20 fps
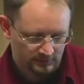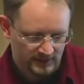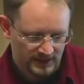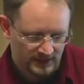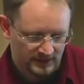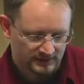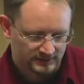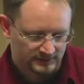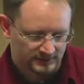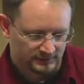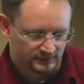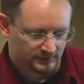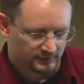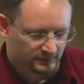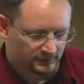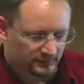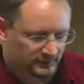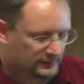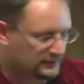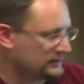So going
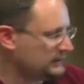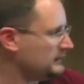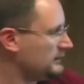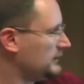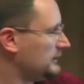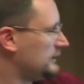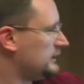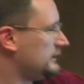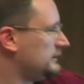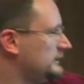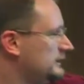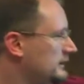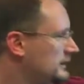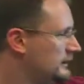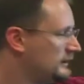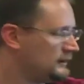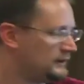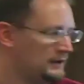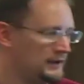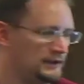back to,
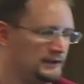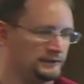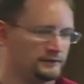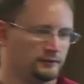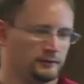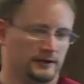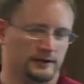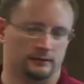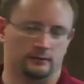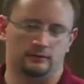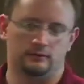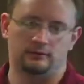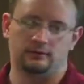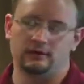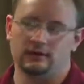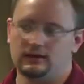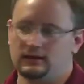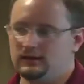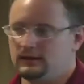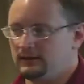again, the
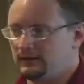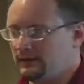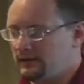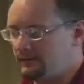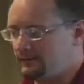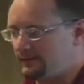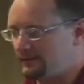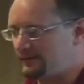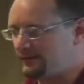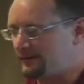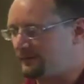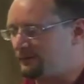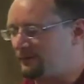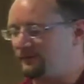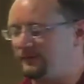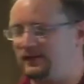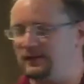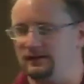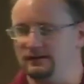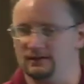80-20 rule,
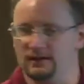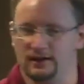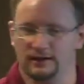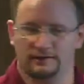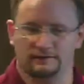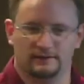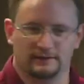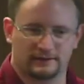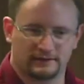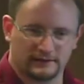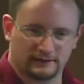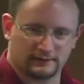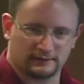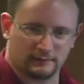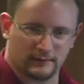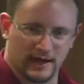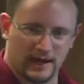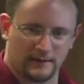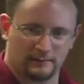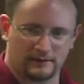you can prevent a lot
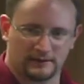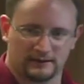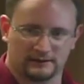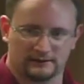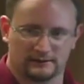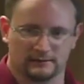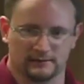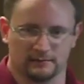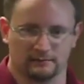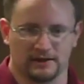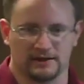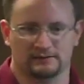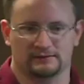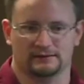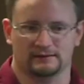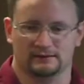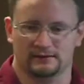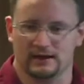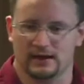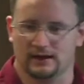of the things from happening,
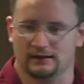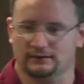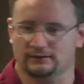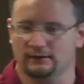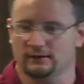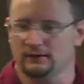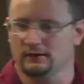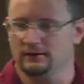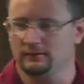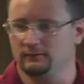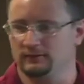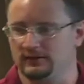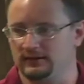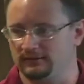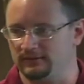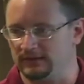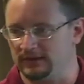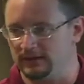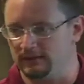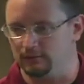some of the basic attacks,
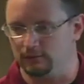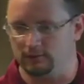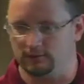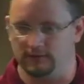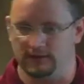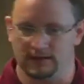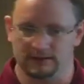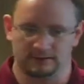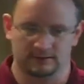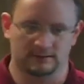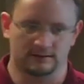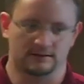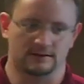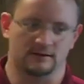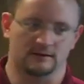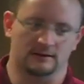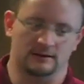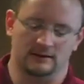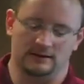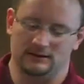but if they get more
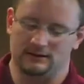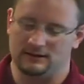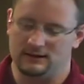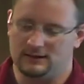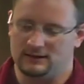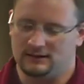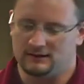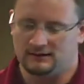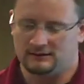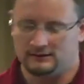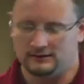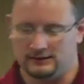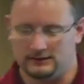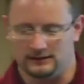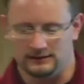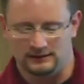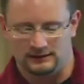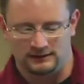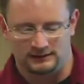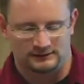advanced and targeted,
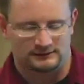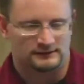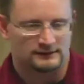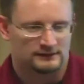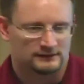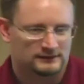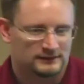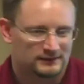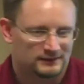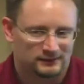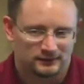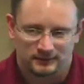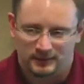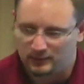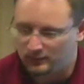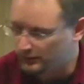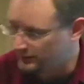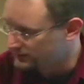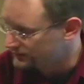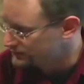then it's going
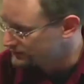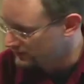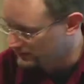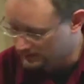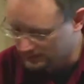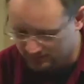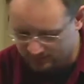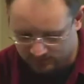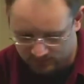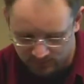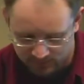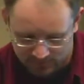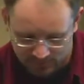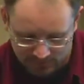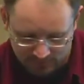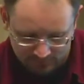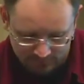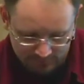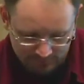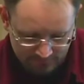to take a little bit more than
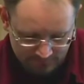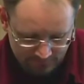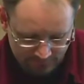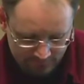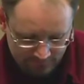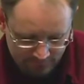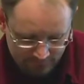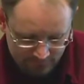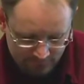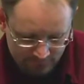training to prevent.